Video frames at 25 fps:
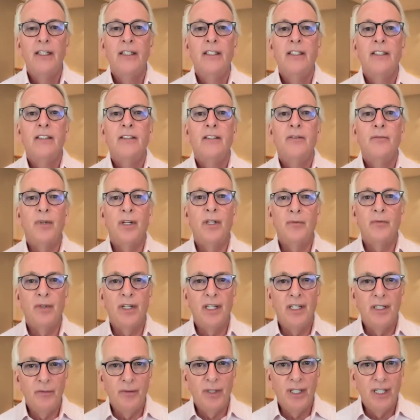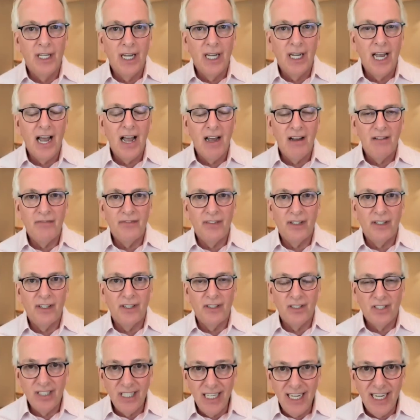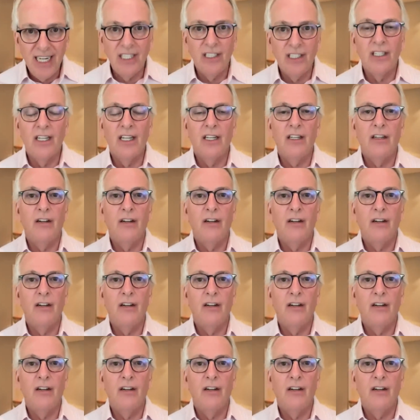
we have seen that,